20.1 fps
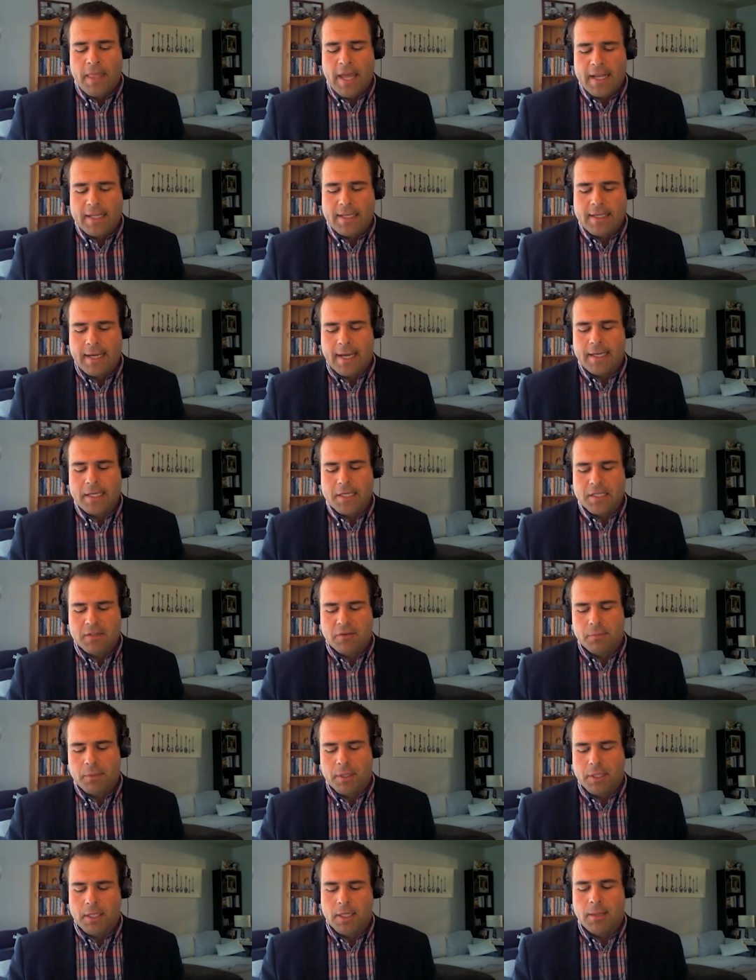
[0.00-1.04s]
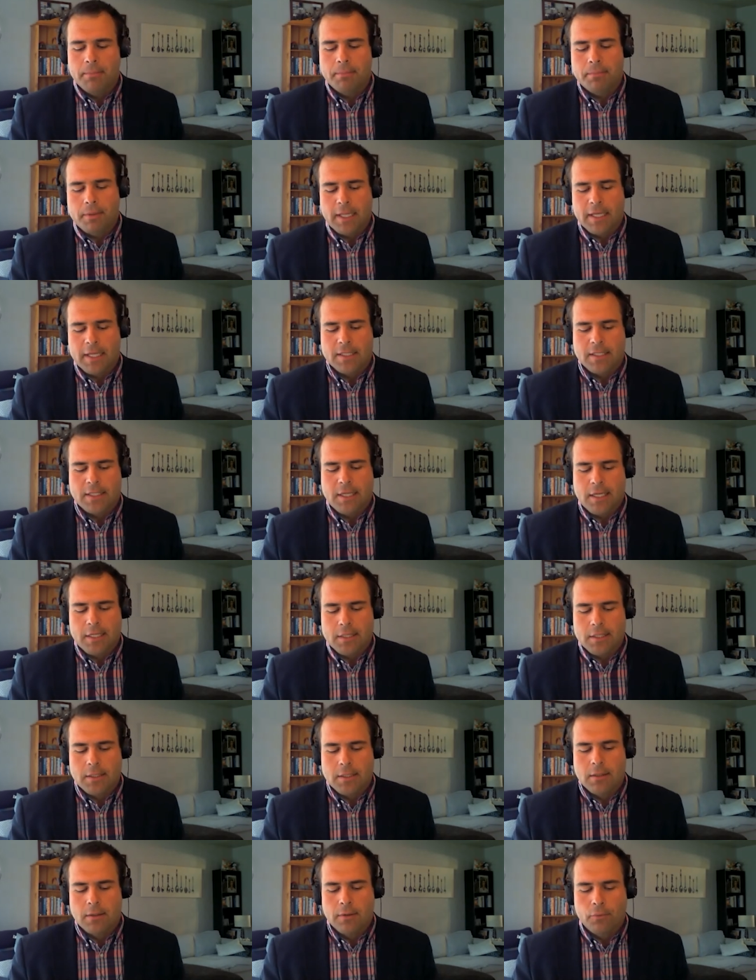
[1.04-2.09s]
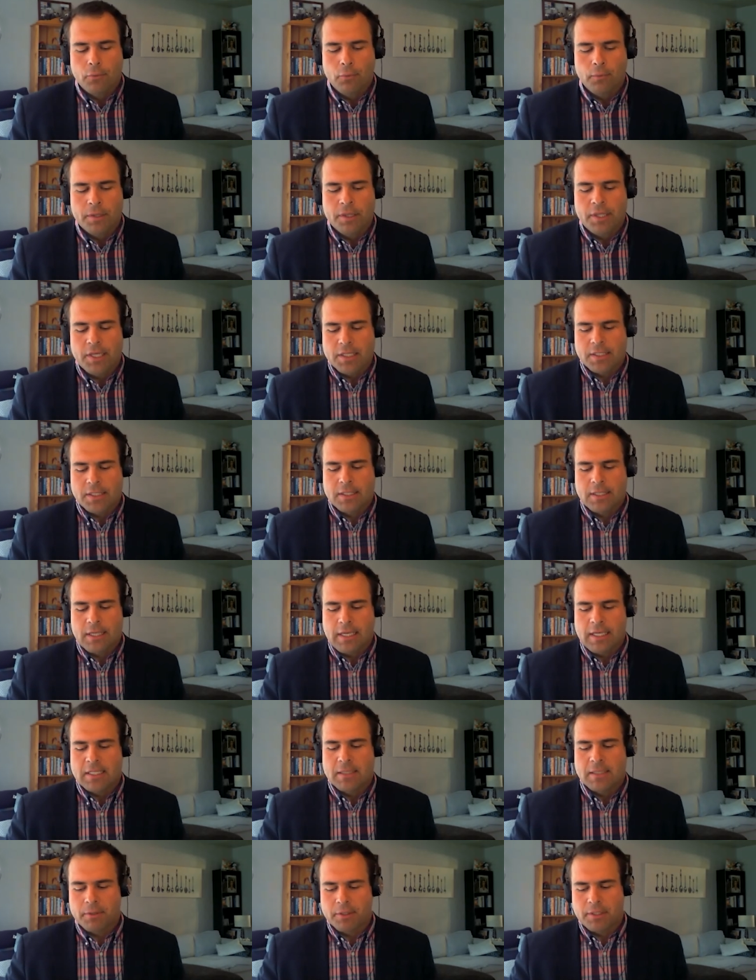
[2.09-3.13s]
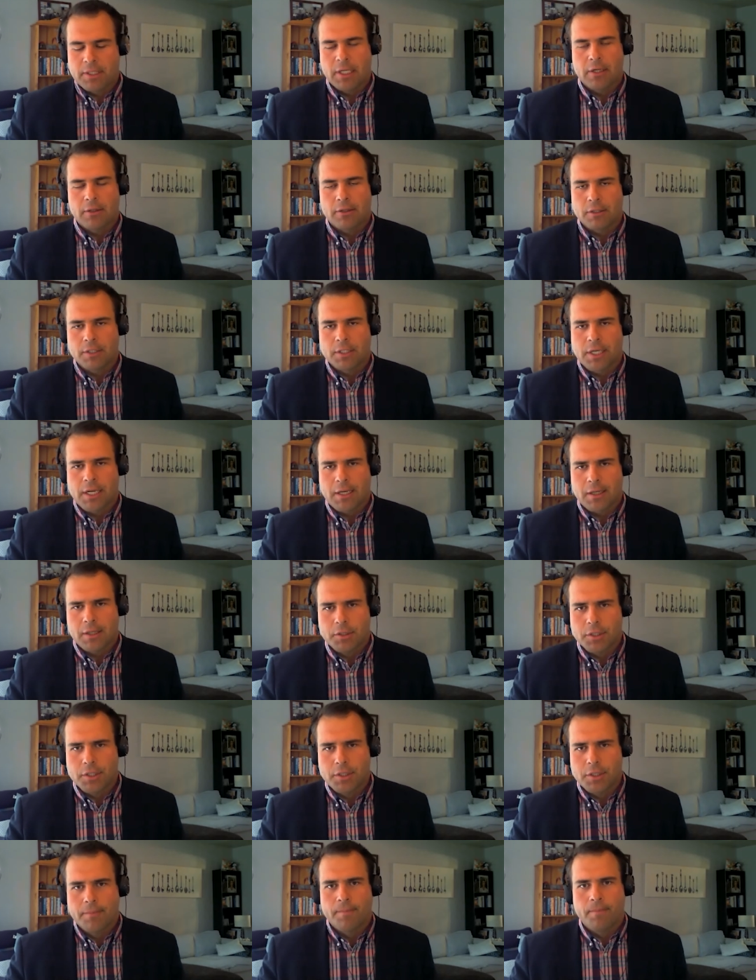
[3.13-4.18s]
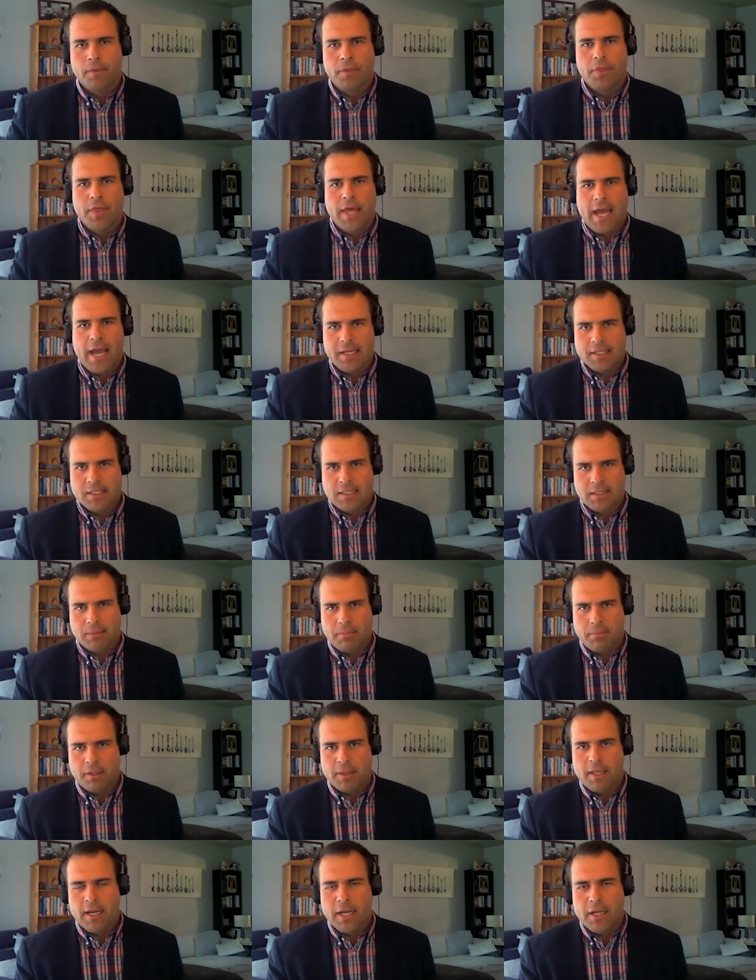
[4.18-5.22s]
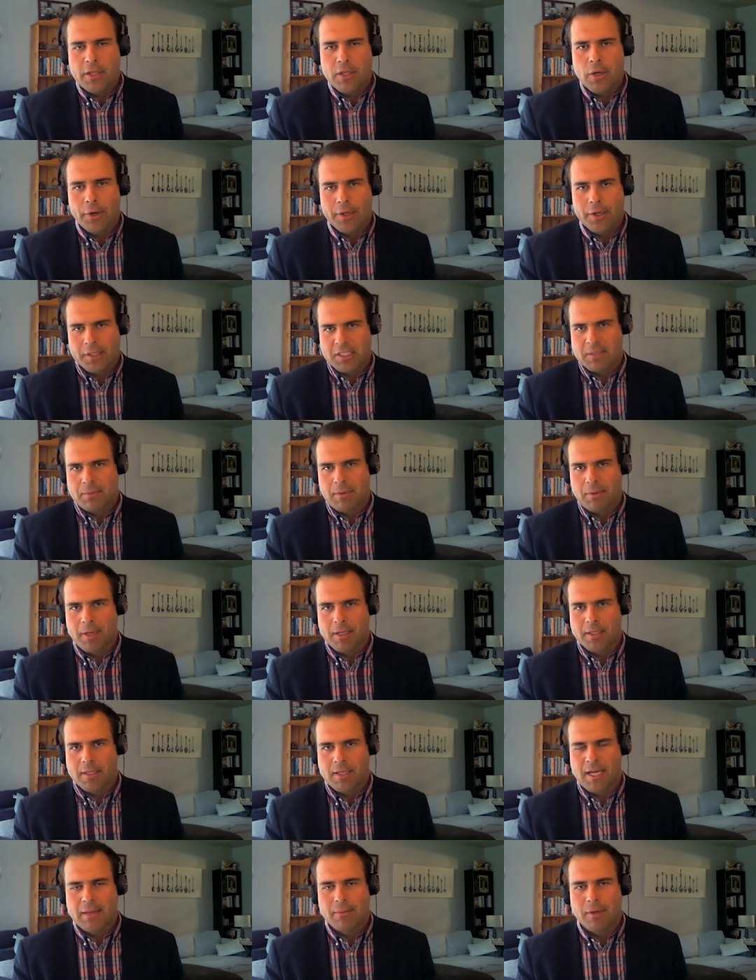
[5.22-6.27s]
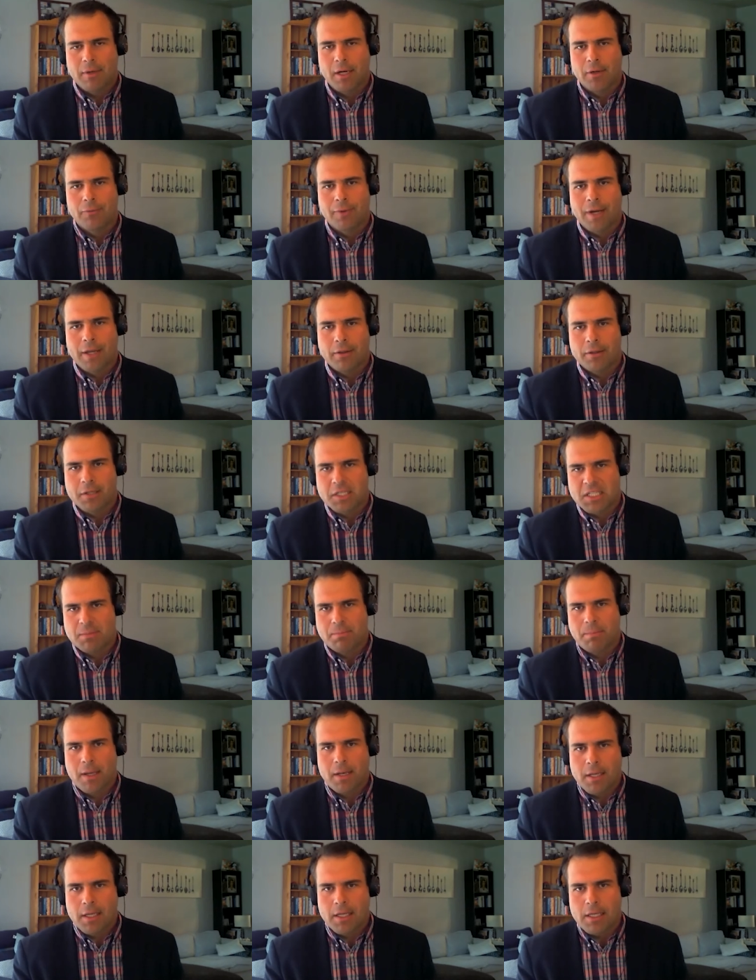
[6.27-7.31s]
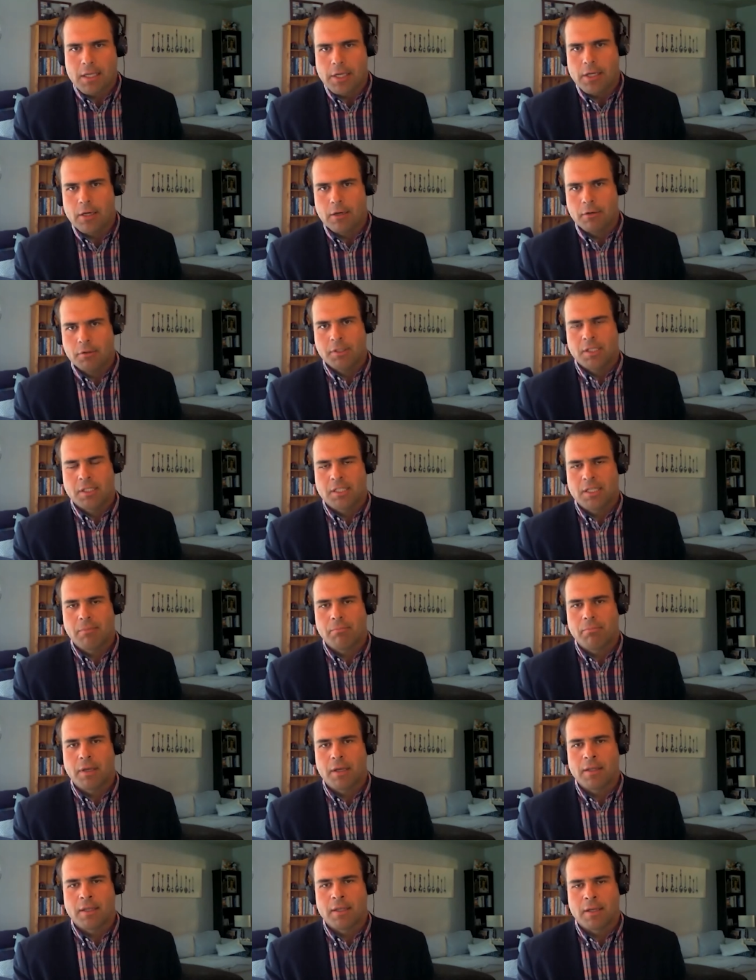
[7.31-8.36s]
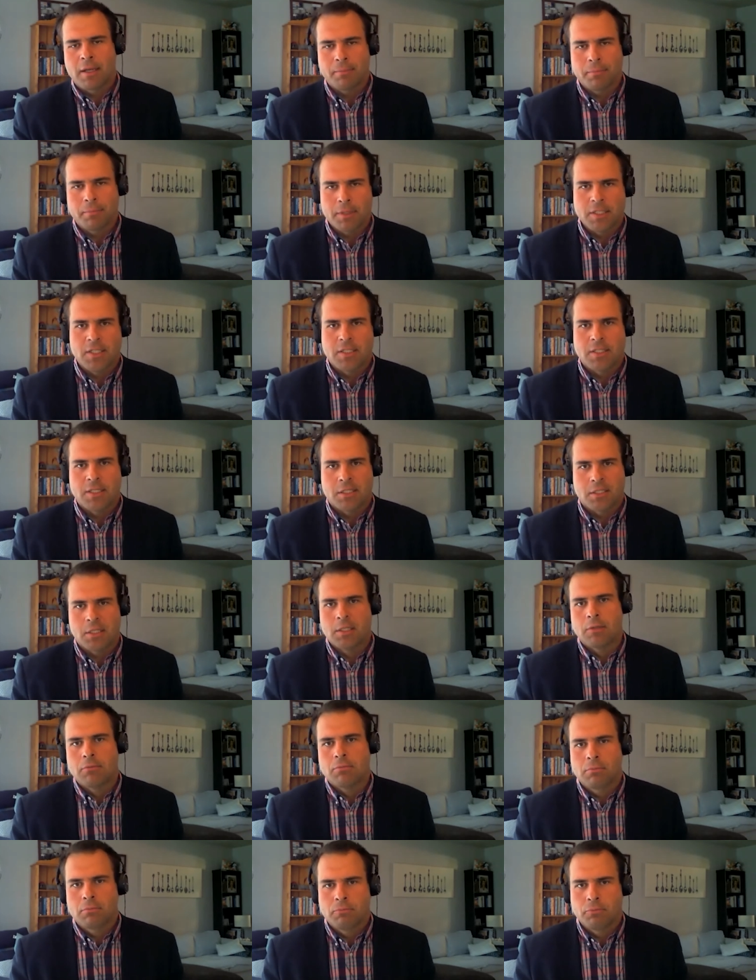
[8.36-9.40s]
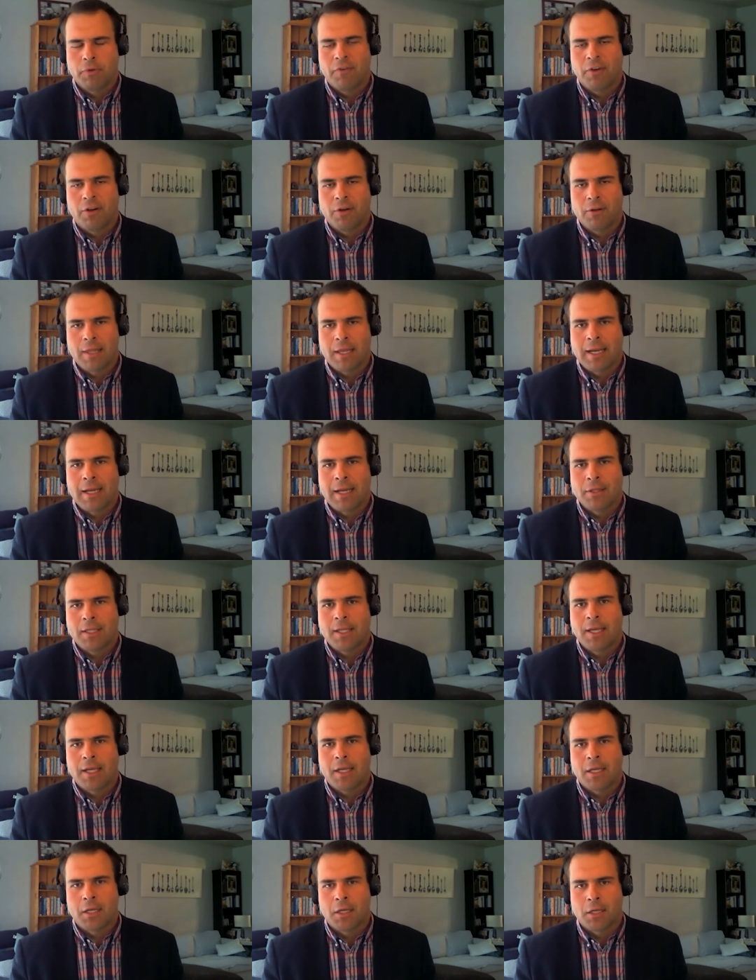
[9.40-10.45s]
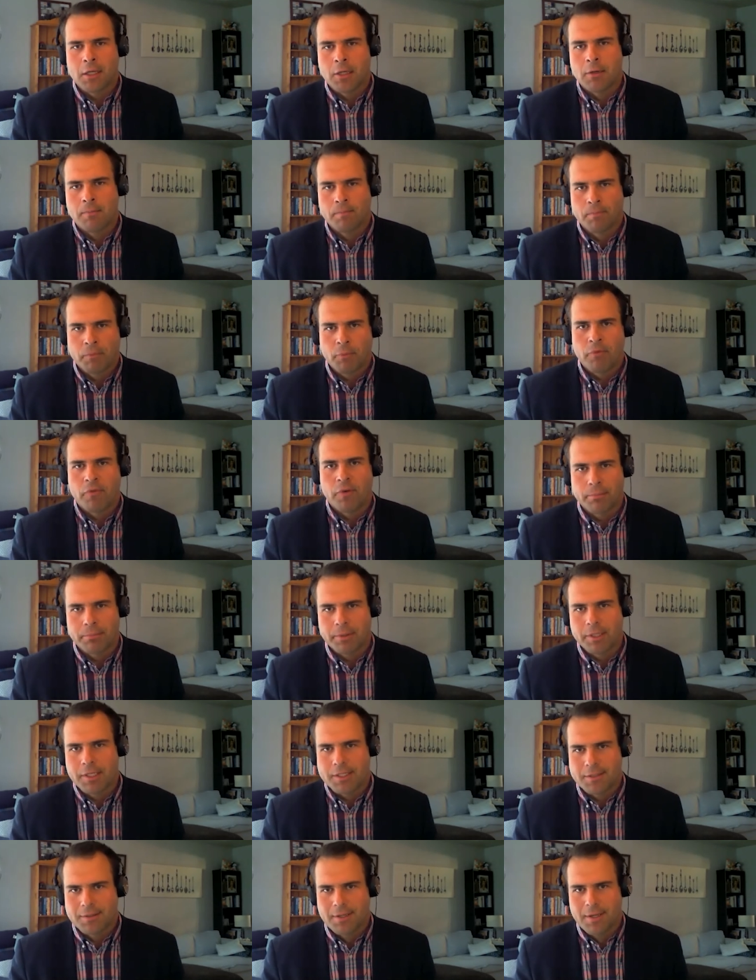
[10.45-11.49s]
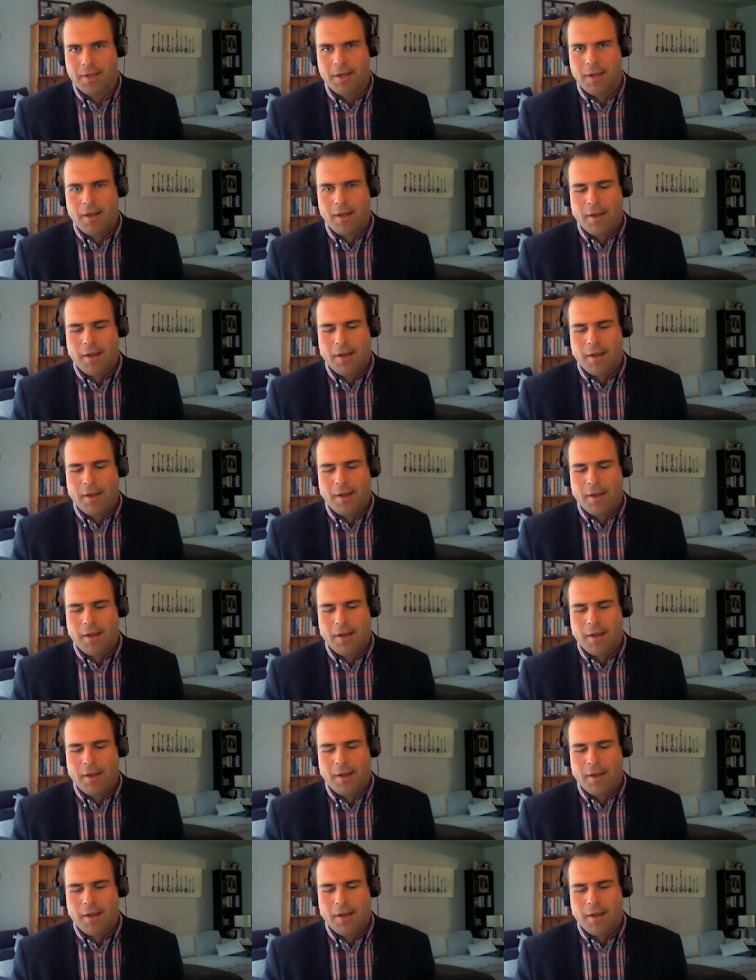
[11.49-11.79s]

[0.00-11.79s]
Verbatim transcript: that guidance from the company that says, this is a particular challenge, that is something that I know I can spend my time on rather than spending years on something and the company just says, oh, we figured that out a decade ago, move on, please.